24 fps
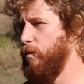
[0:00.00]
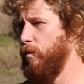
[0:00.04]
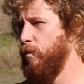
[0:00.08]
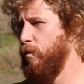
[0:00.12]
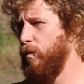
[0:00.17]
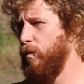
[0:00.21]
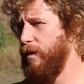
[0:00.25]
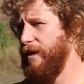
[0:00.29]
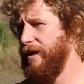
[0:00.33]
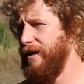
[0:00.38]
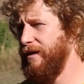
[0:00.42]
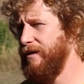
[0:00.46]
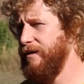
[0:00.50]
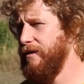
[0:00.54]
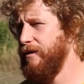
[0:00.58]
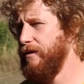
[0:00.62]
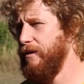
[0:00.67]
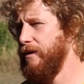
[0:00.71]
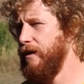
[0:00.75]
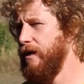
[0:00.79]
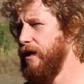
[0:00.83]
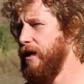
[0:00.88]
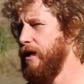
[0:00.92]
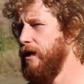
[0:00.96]
wind.
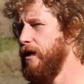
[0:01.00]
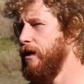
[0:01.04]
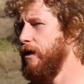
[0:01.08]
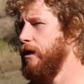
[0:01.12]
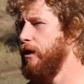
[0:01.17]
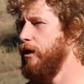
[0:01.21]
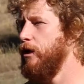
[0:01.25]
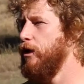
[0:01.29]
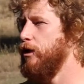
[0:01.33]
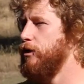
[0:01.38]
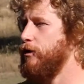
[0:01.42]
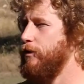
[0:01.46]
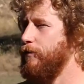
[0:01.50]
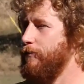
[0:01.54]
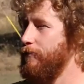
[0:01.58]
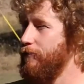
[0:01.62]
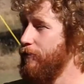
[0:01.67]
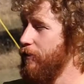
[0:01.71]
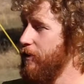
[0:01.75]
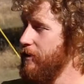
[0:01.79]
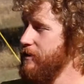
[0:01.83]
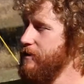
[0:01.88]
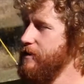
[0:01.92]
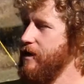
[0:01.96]
The
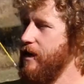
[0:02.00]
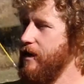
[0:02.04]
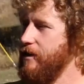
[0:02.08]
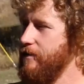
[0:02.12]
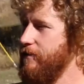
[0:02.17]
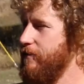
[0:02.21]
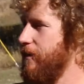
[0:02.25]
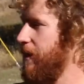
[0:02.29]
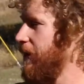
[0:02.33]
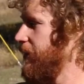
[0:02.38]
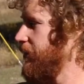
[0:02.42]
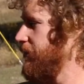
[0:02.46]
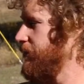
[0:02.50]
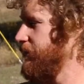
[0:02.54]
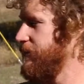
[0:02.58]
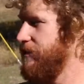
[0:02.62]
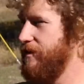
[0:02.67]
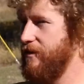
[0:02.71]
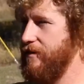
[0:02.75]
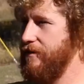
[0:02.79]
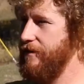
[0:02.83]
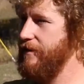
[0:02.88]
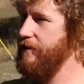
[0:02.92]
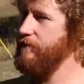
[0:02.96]
front side of the hives
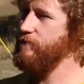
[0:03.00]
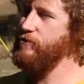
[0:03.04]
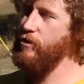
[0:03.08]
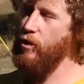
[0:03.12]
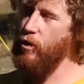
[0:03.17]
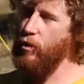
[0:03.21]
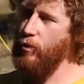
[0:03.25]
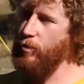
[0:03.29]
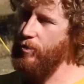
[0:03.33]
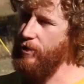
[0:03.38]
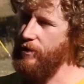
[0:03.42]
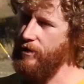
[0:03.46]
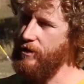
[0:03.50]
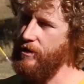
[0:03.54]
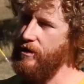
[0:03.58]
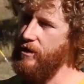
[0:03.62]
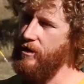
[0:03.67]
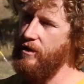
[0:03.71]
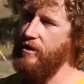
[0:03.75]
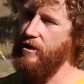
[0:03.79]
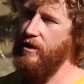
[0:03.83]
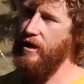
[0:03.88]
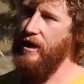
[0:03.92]
he leaves open,